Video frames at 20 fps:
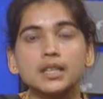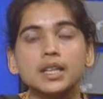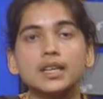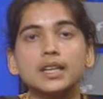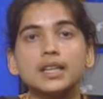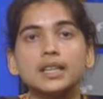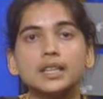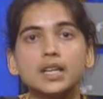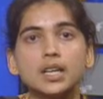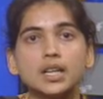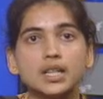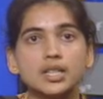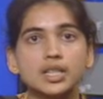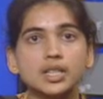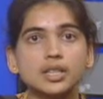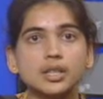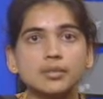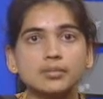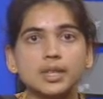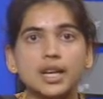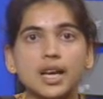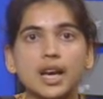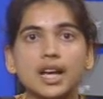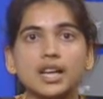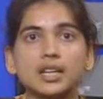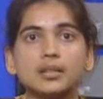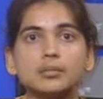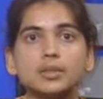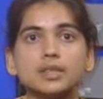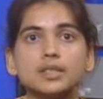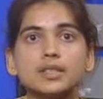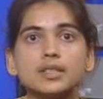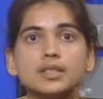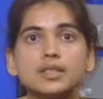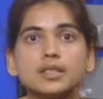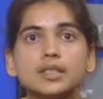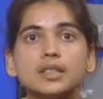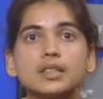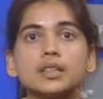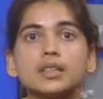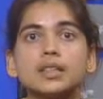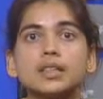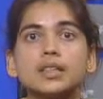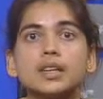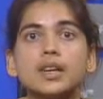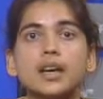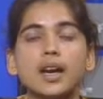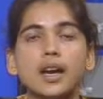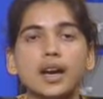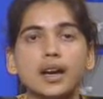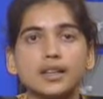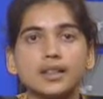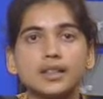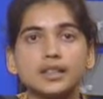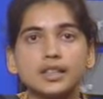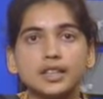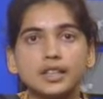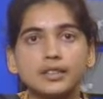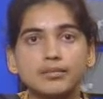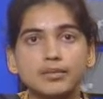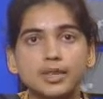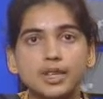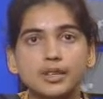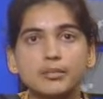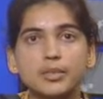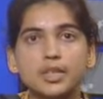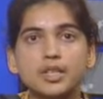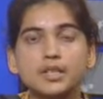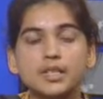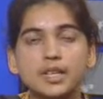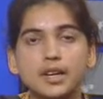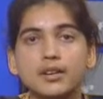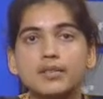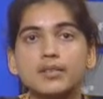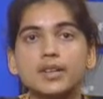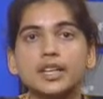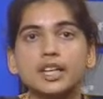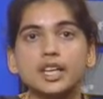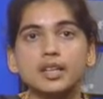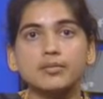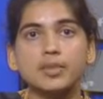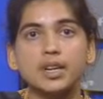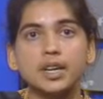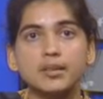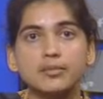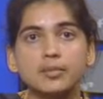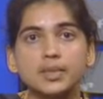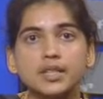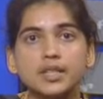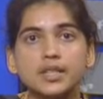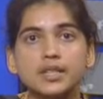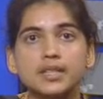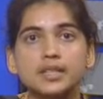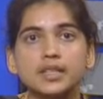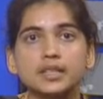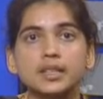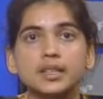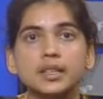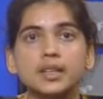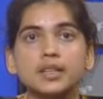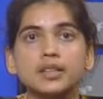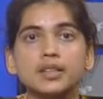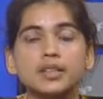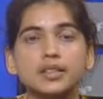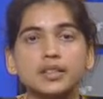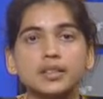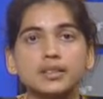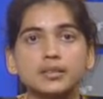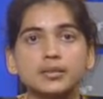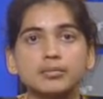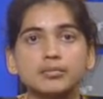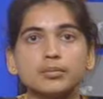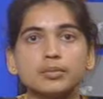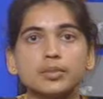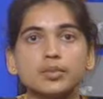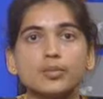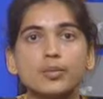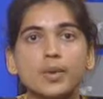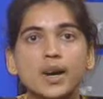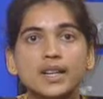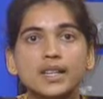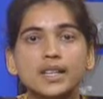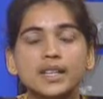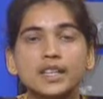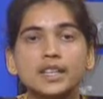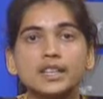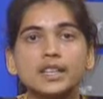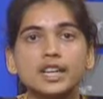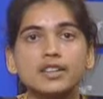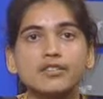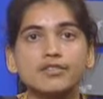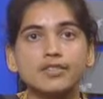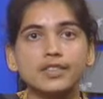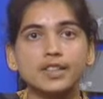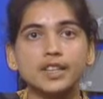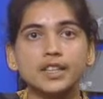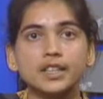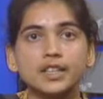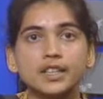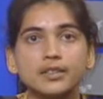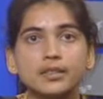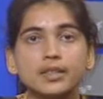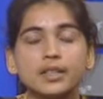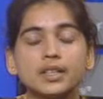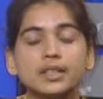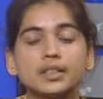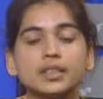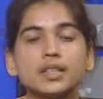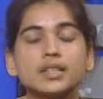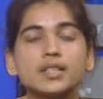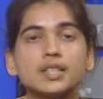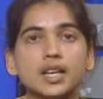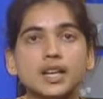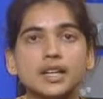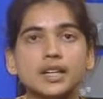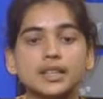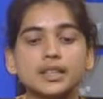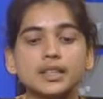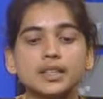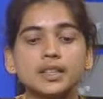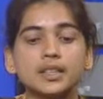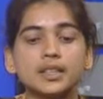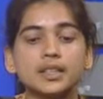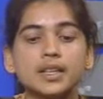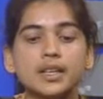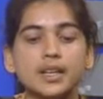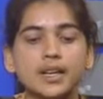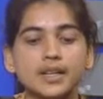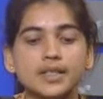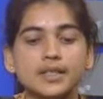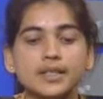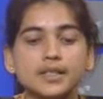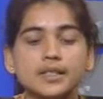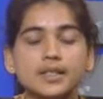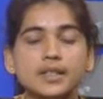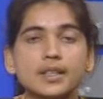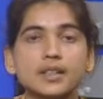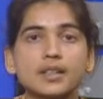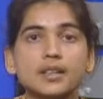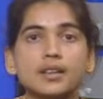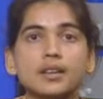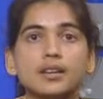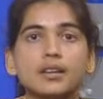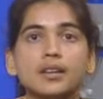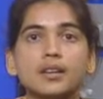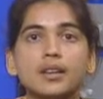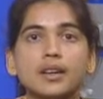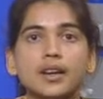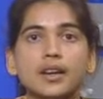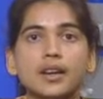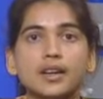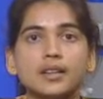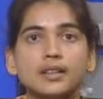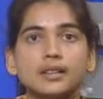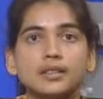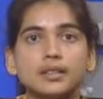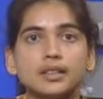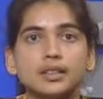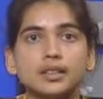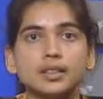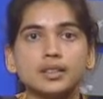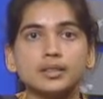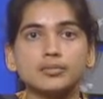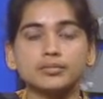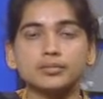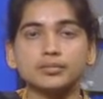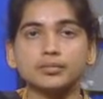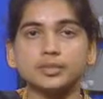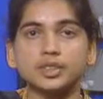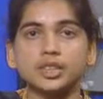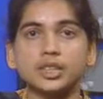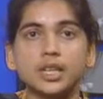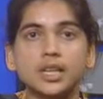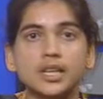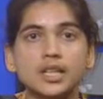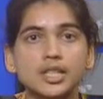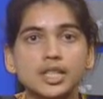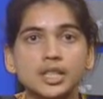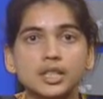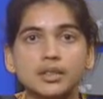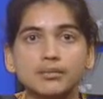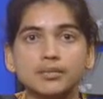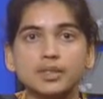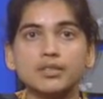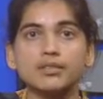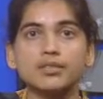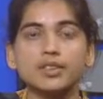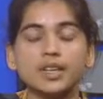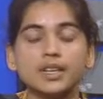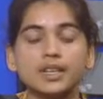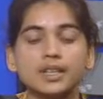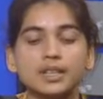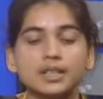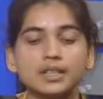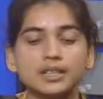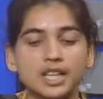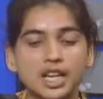the health condition of the animals and the environment, surrounding environments, the watering and feeding during the journey, etc. And the condition of the vehicle,